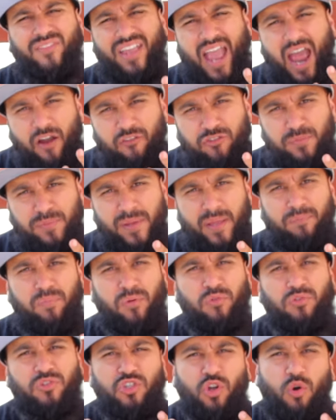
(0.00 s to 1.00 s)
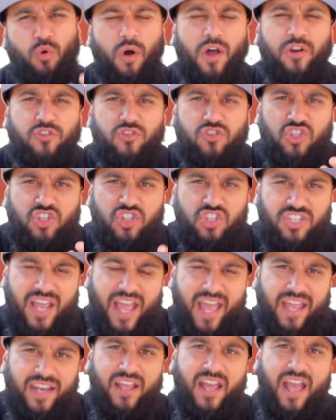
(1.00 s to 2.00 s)
the average people don't
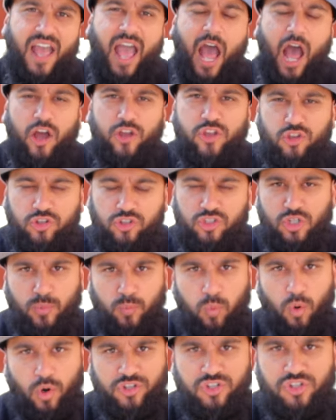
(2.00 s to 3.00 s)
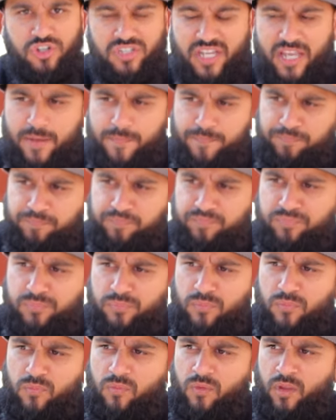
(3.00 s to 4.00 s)
understand how YouTube works. You see,
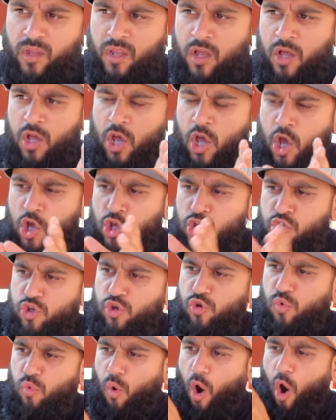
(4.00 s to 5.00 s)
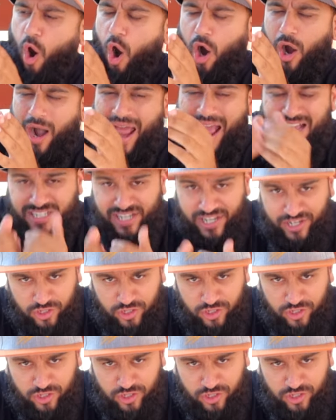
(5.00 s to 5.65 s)
you are, as a